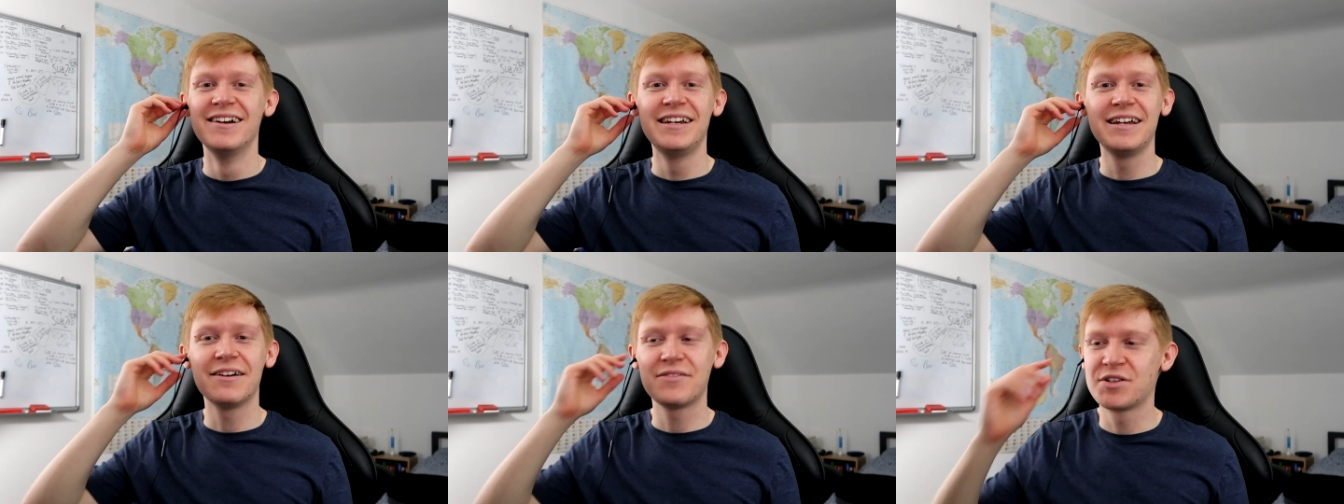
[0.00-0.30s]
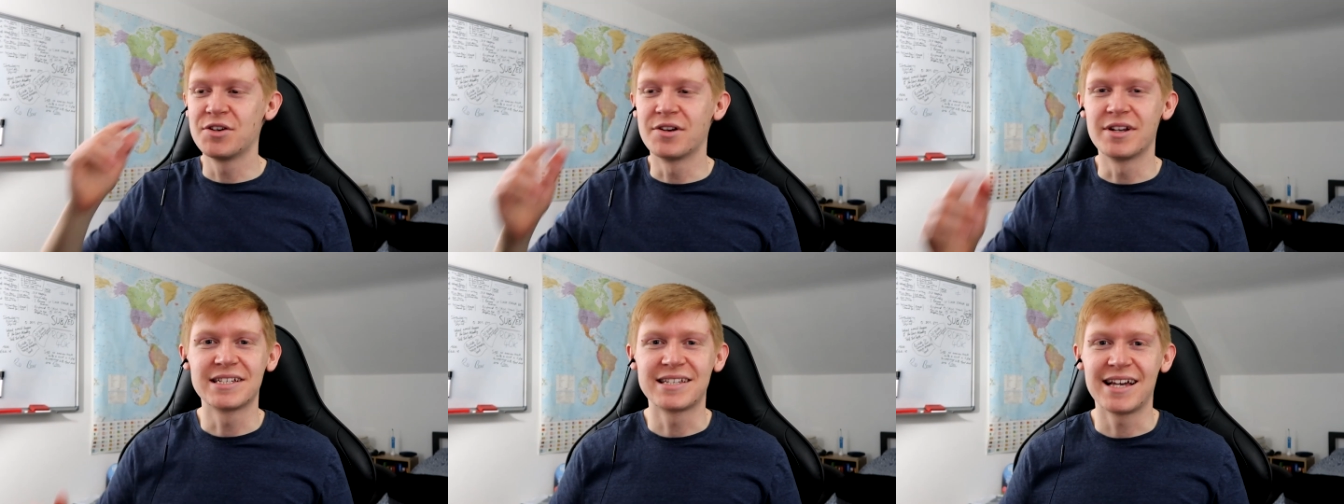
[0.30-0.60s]
You
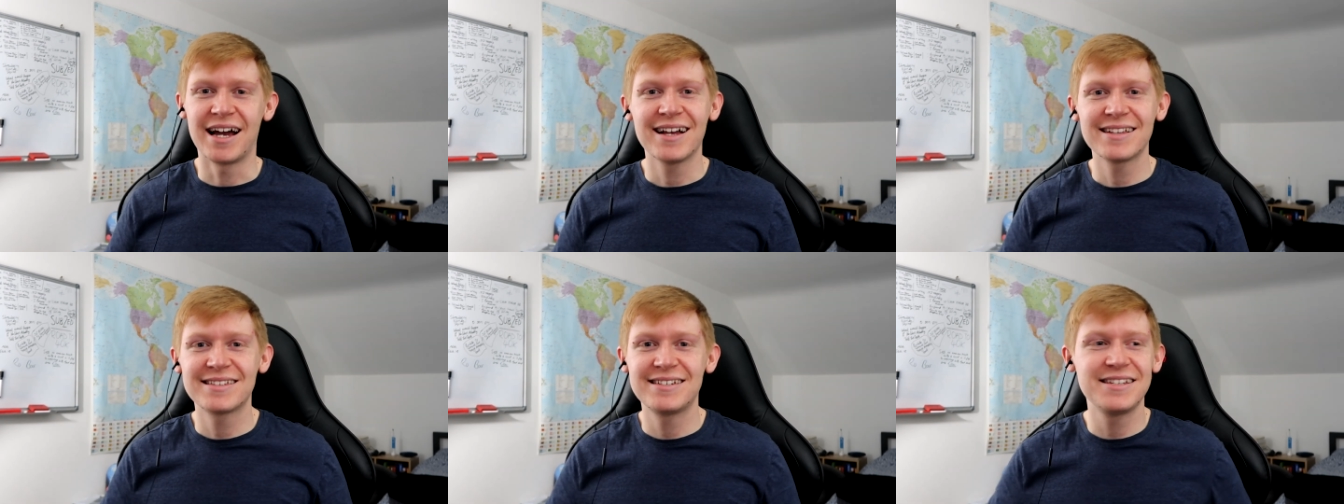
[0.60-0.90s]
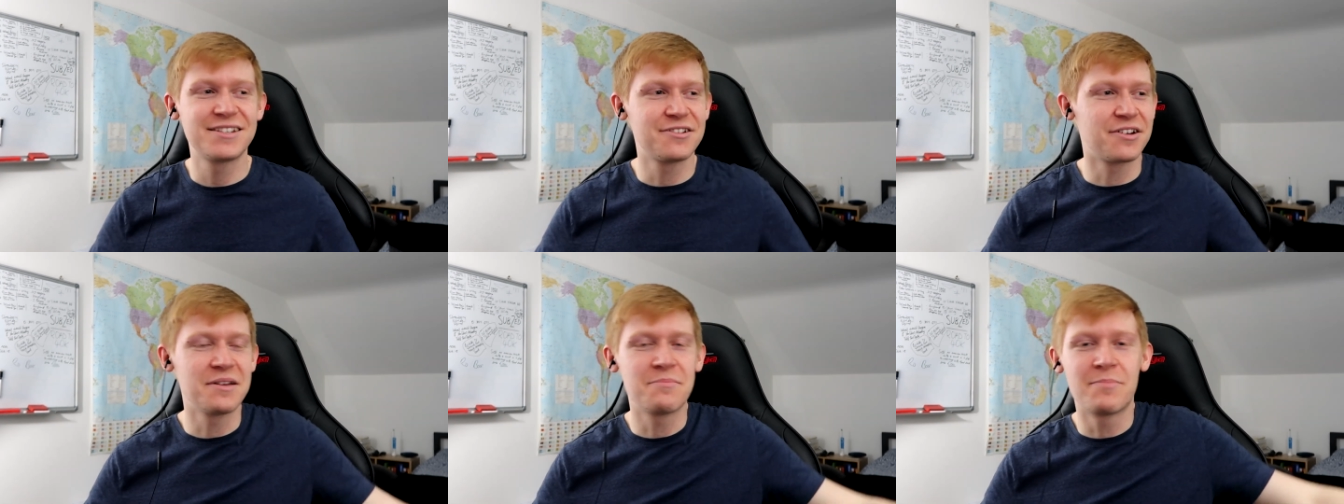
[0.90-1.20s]
haven't got his hat,
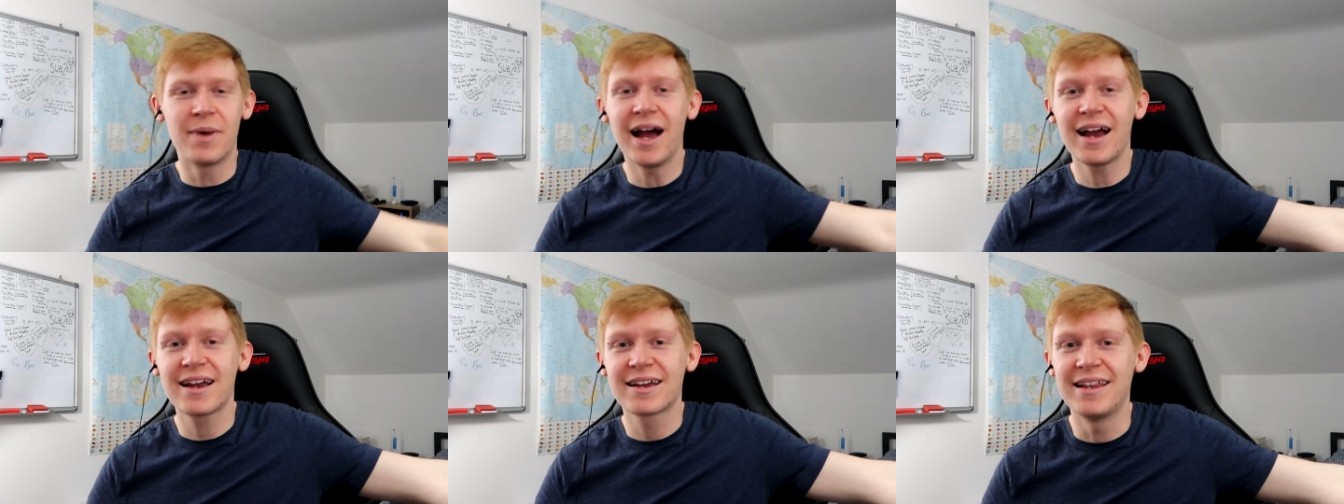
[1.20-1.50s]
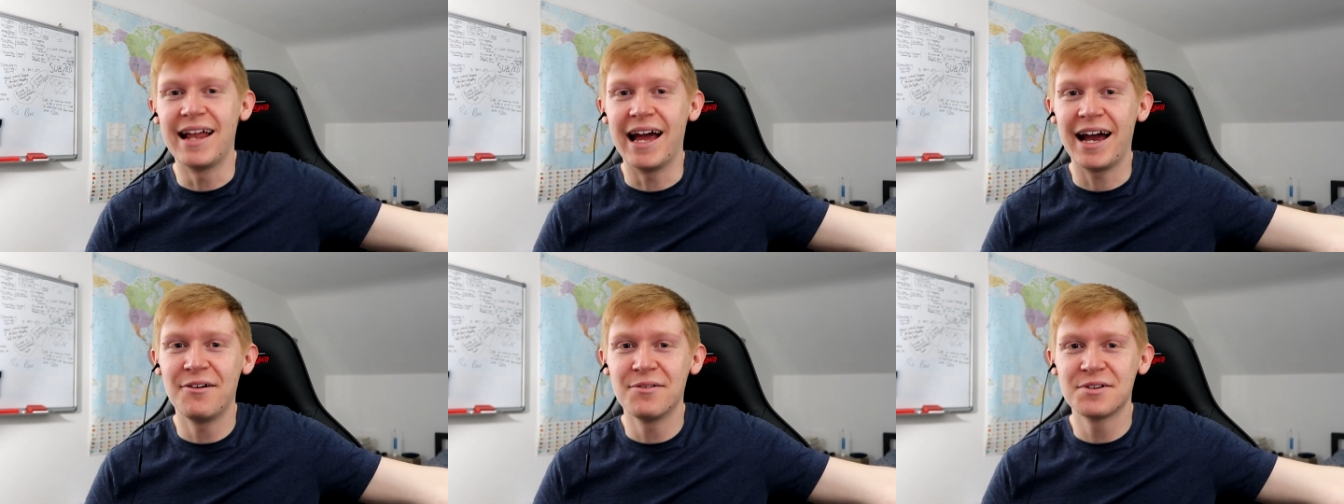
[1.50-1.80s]
he's got it
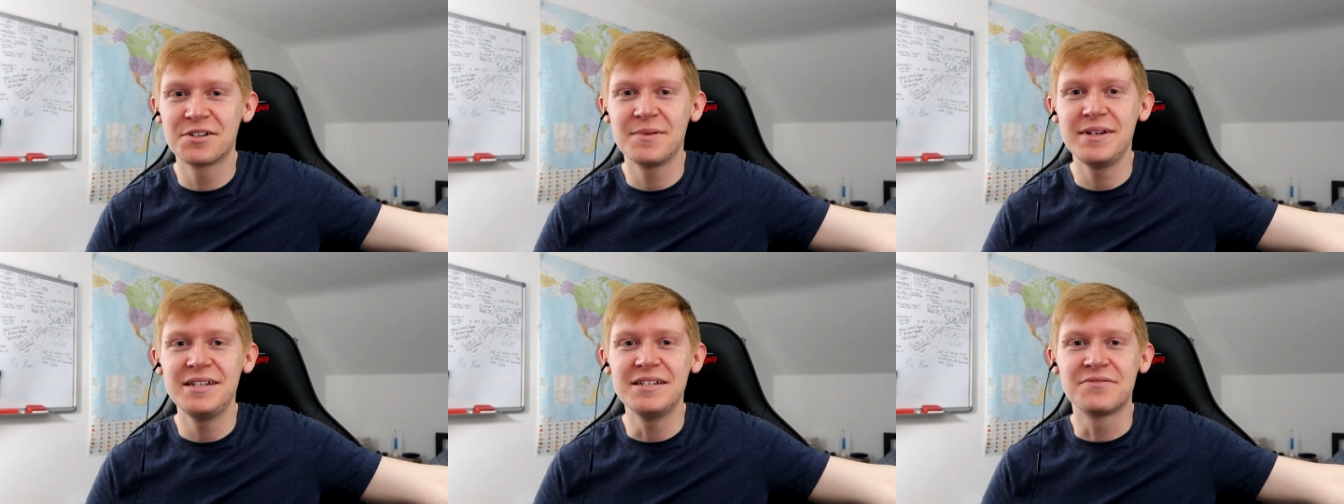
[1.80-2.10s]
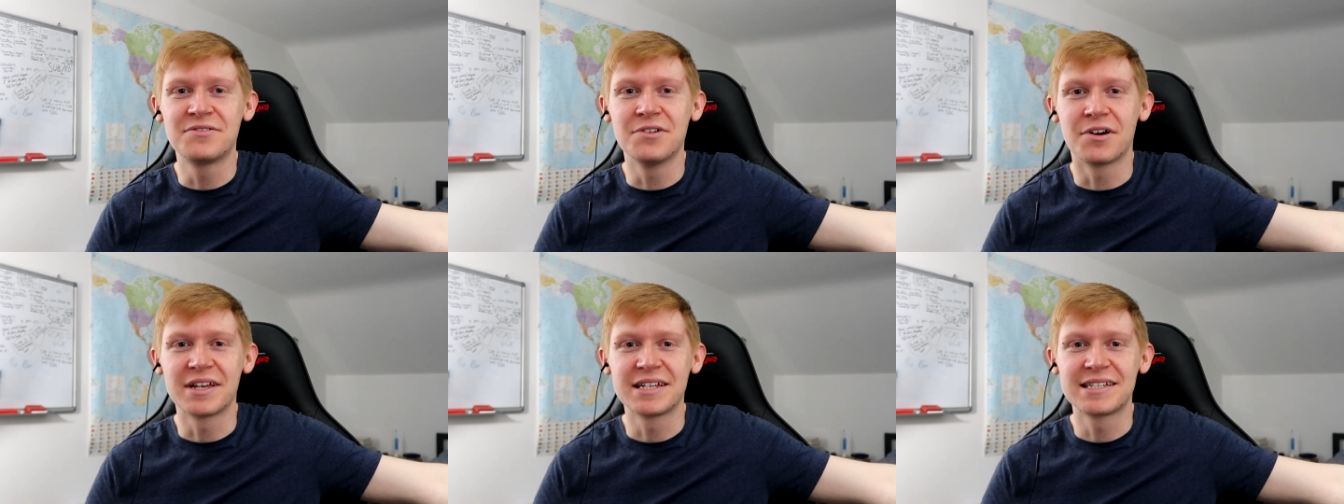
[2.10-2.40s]
back now. What do you mean
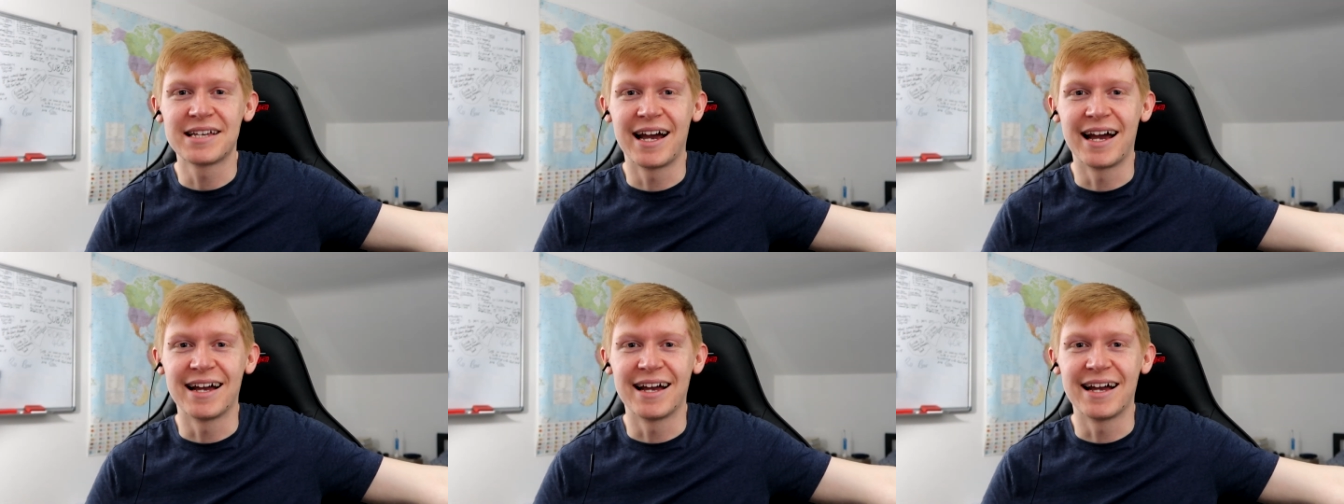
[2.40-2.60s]
you've got his